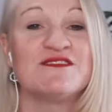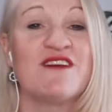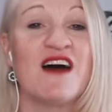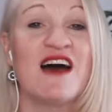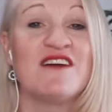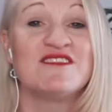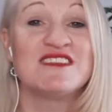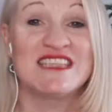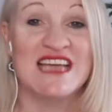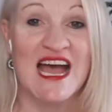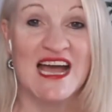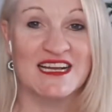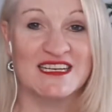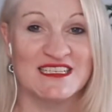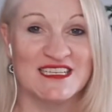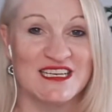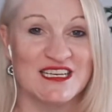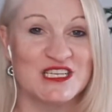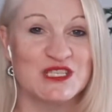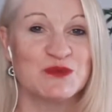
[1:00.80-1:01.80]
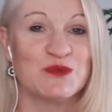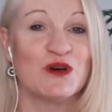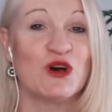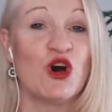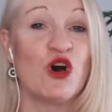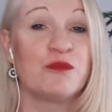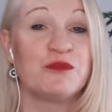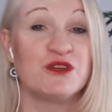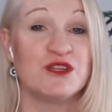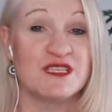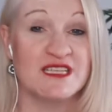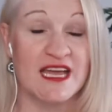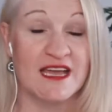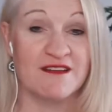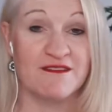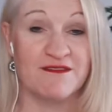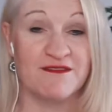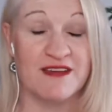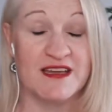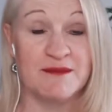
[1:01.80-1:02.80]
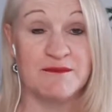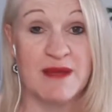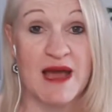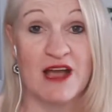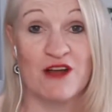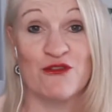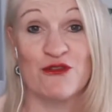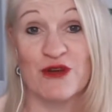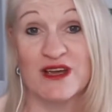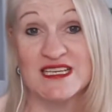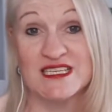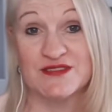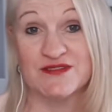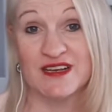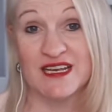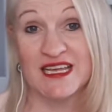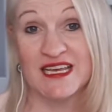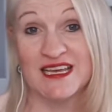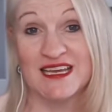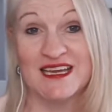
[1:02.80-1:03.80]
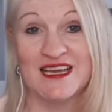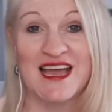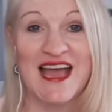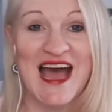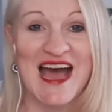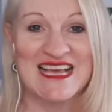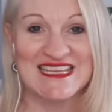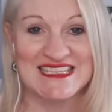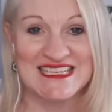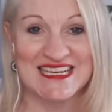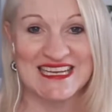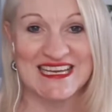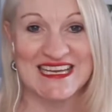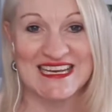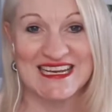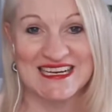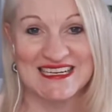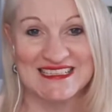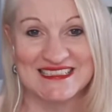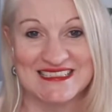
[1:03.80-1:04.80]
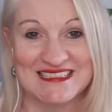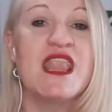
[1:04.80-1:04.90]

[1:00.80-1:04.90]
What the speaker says: 5 tactics will help you take feedback gracefully as a leader.